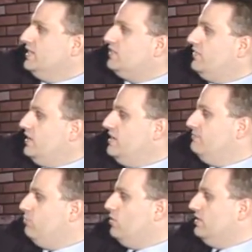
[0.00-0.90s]
It's
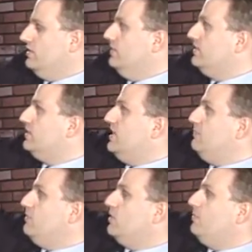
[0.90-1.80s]
very important to
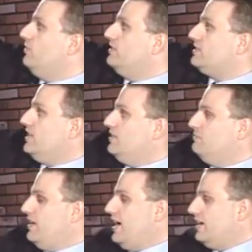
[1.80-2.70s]
keep your opponent's
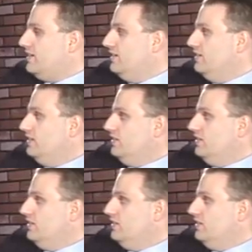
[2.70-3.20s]
king back